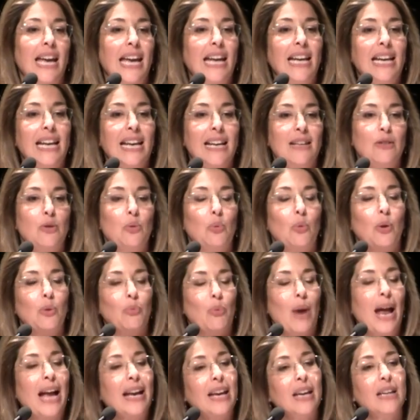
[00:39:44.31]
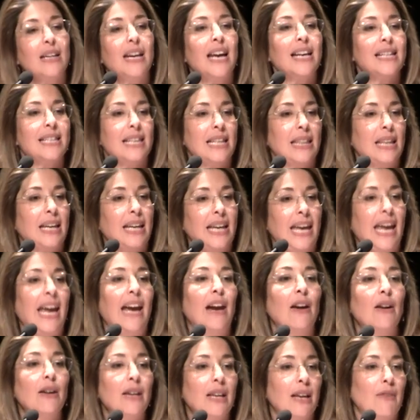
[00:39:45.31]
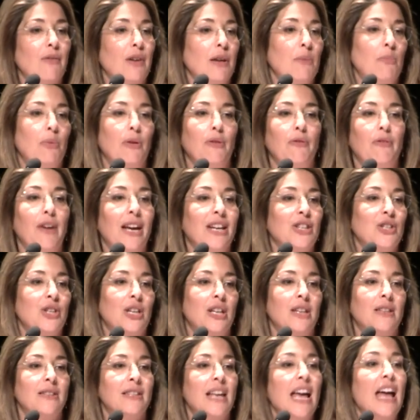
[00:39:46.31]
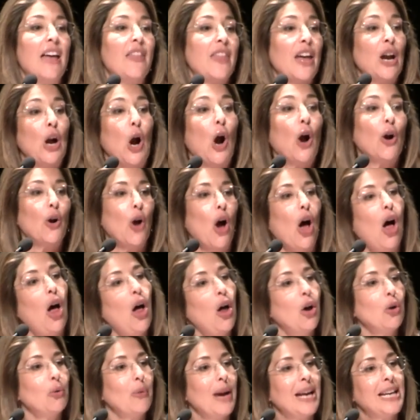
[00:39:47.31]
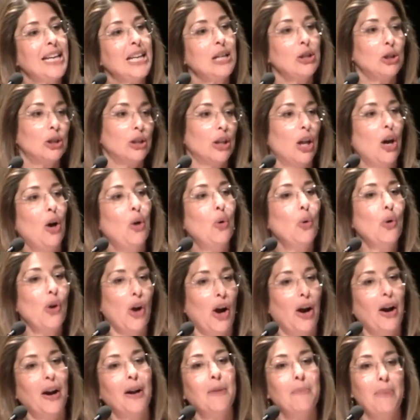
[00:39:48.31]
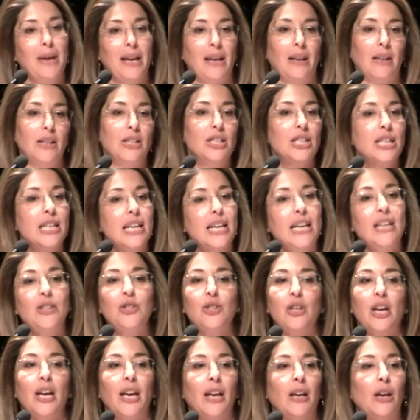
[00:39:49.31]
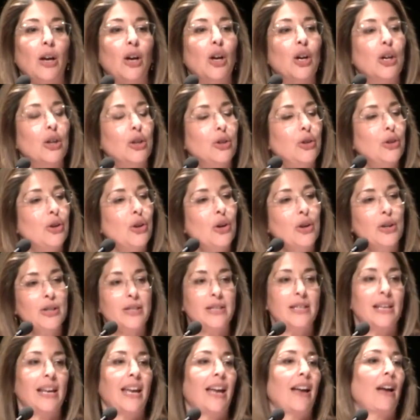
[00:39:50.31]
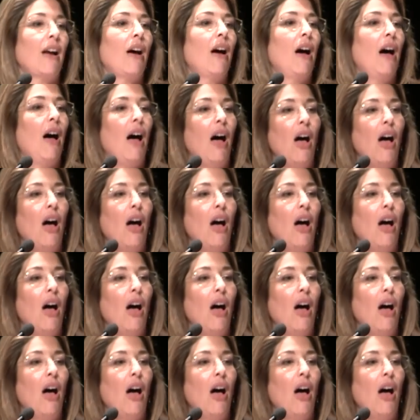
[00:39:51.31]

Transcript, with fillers: It is recognizing the caregiving professions that are already low carbon, teaching, nursing,